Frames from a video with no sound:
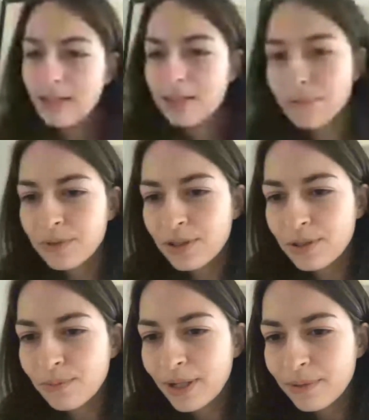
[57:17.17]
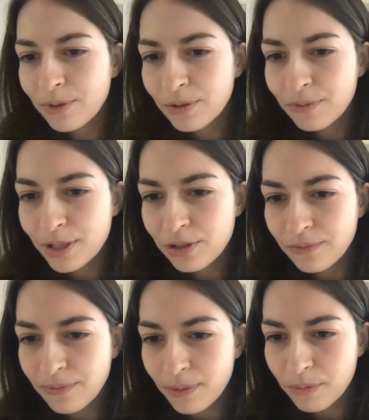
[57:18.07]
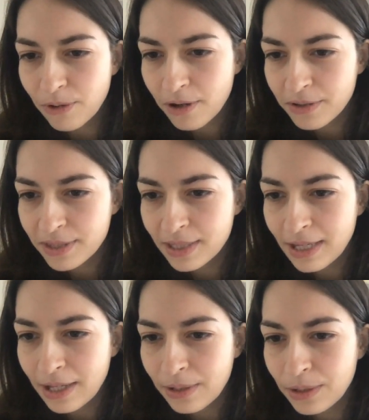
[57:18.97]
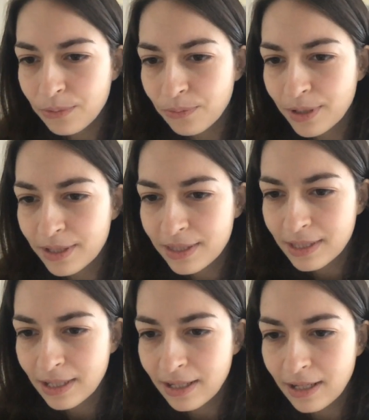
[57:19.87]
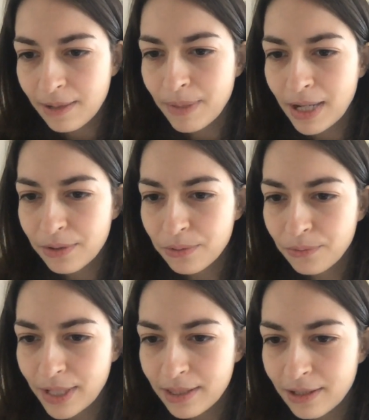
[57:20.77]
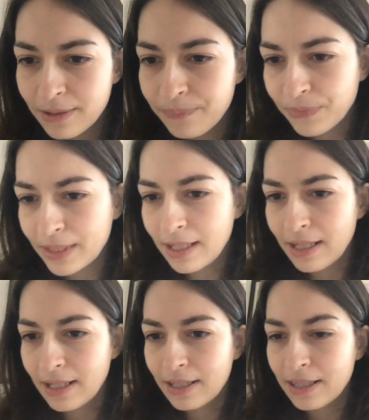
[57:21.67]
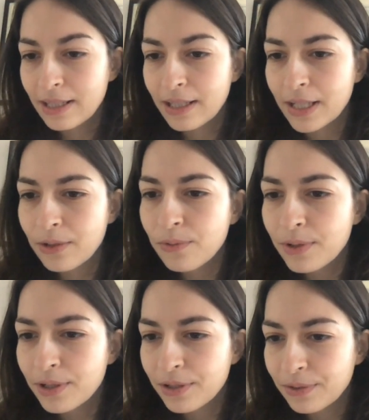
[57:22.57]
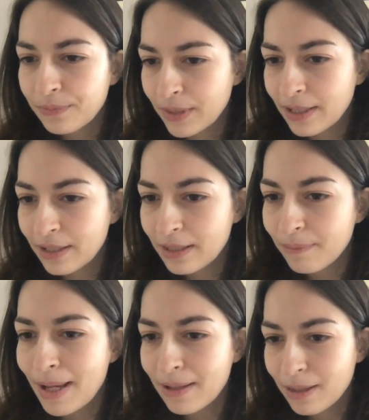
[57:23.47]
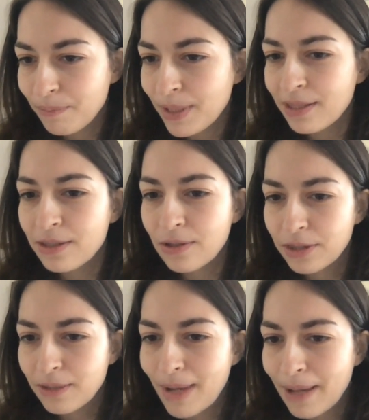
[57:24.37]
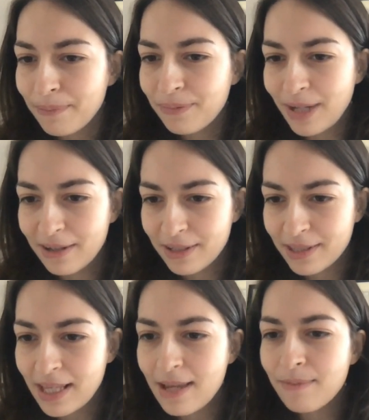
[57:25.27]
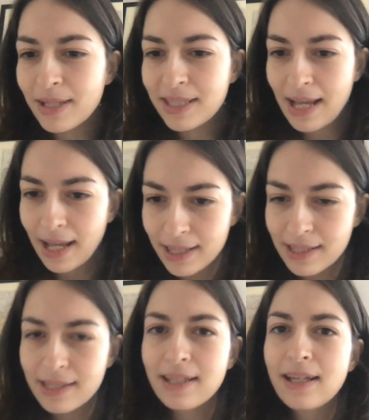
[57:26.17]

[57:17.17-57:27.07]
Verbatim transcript: i saw just one more question from ross uh, it was uh, about whether the google the, the the pins on the map are the same as ads